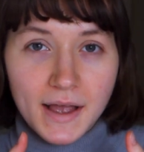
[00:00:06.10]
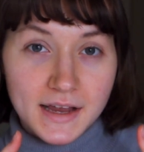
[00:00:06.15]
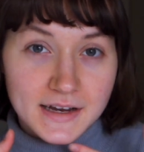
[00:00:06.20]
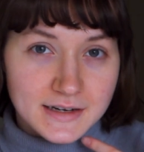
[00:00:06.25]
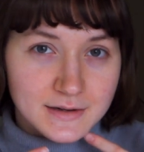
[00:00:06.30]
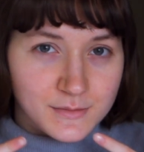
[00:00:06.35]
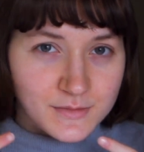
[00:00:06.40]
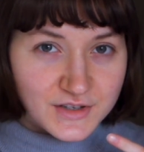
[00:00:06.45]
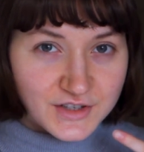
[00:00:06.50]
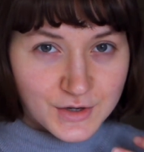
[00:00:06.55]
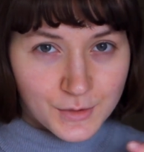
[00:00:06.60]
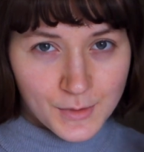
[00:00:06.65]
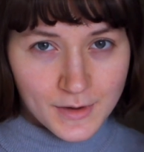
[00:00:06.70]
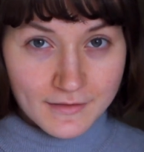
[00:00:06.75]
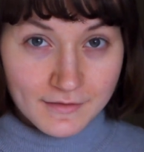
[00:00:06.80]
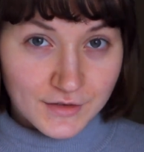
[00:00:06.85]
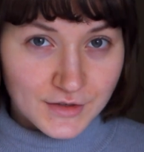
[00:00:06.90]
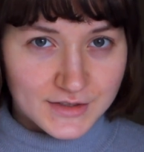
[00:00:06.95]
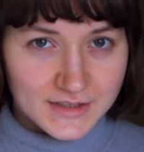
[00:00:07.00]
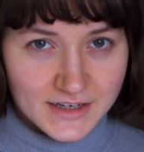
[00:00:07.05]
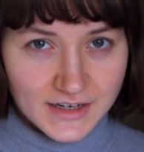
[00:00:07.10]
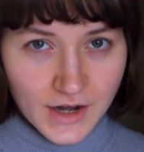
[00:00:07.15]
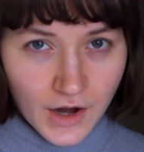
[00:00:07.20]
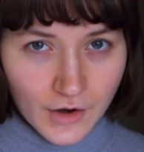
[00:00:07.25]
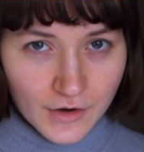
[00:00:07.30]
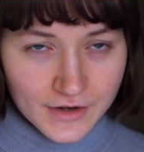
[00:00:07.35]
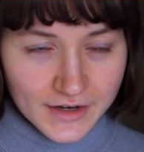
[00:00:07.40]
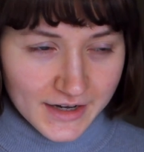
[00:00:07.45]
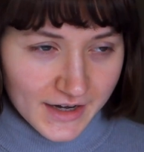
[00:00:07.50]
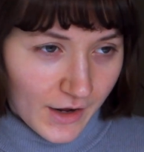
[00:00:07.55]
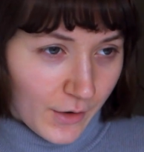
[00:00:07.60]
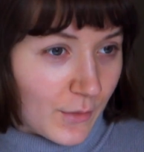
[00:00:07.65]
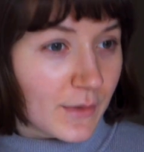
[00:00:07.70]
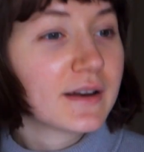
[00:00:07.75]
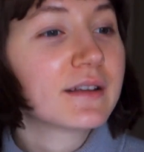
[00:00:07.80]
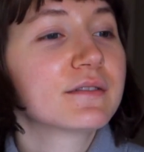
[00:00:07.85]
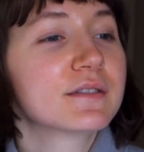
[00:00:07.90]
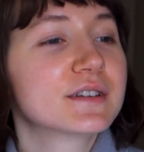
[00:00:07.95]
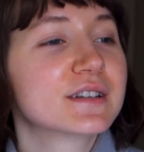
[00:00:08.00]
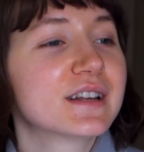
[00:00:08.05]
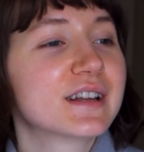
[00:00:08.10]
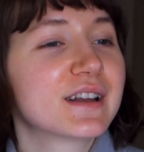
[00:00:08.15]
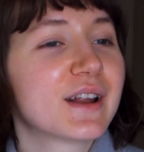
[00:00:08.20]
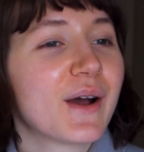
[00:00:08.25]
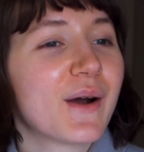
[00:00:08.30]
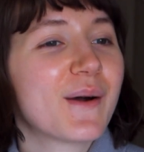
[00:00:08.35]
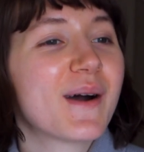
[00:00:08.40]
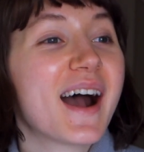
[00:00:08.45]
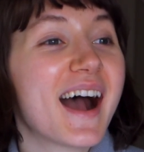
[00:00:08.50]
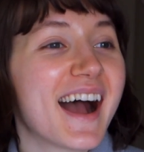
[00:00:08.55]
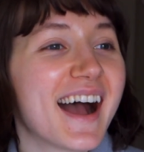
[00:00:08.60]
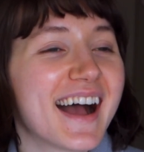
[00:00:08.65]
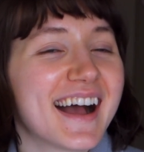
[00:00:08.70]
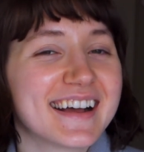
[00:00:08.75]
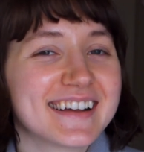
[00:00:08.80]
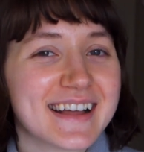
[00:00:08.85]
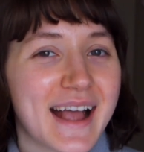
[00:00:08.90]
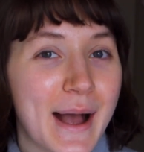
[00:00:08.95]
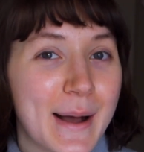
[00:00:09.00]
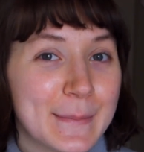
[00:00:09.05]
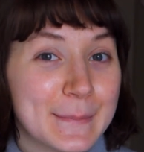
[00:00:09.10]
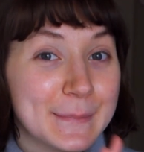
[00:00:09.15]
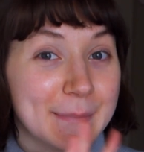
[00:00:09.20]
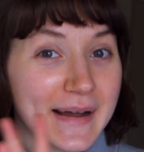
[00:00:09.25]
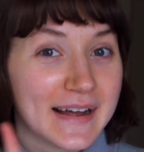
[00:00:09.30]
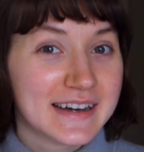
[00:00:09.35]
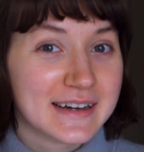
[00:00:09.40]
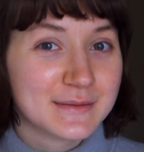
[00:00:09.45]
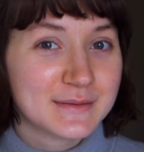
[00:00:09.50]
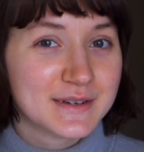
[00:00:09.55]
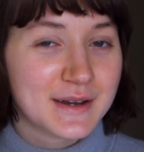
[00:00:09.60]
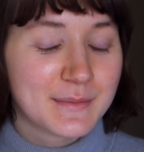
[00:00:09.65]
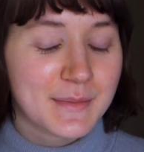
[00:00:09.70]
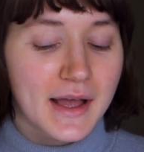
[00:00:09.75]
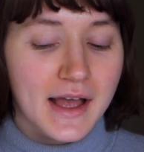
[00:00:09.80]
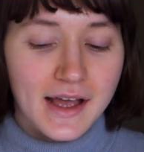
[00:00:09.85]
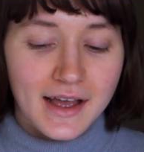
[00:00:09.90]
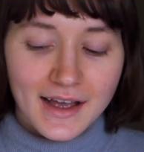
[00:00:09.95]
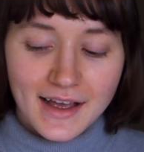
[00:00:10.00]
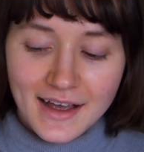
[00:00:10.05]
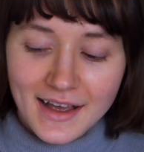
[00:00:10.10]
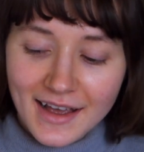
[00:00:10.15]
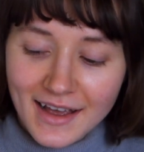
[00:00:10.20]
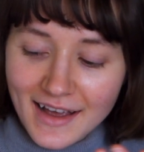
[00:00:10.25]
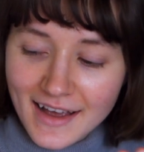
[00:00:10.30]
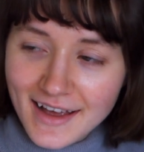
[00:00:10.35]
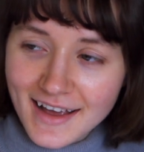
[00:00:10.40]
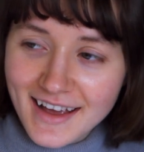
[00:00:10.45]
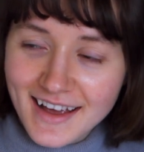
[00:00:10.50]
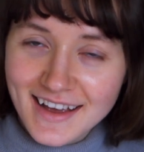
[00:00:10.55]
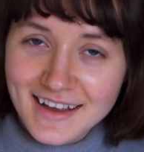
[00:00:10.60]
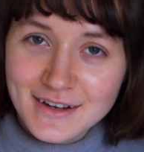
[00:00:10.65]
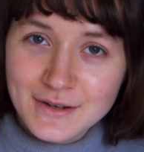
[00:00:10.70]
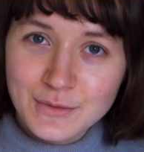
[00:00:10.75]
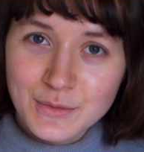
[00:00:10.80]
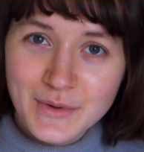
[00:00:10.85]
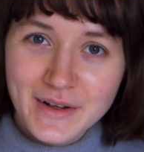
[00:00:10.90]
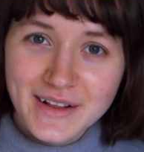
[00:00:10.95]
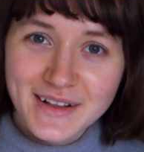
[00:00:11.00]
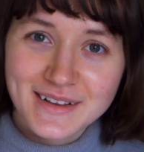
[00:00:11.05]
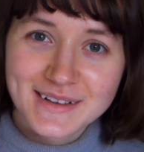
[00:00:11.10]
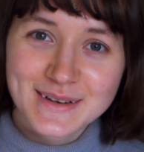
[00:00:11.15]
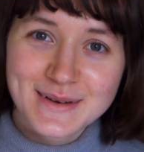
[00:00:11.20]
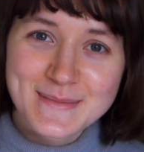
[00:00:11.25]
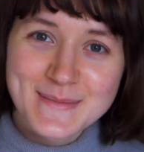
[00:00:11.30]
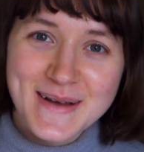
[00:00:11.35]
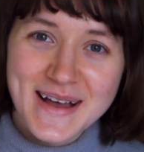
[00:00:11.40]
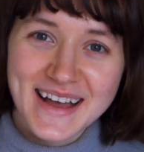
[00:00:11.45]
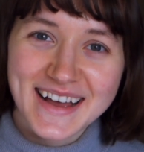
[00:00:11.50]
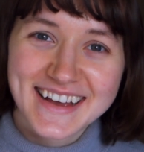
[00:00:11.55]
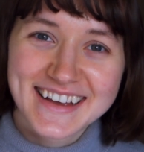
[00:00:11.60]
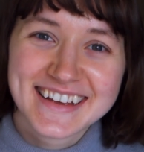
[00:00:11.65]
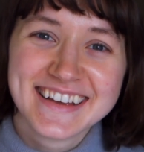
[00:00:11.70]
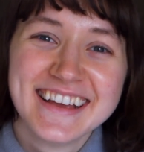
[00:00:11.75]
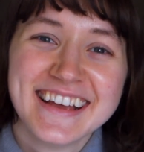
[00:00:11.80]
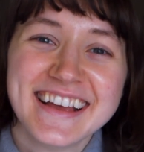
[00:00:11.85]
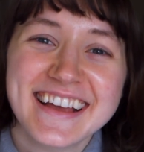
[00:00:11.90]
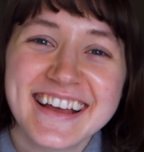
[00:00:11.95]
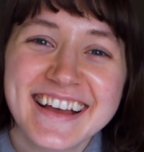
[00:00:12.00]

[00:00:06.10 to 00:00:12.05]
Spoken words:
My name is Jemma, if you didn't already know, and if you did know, hi, my name is Jemma, and welcome back.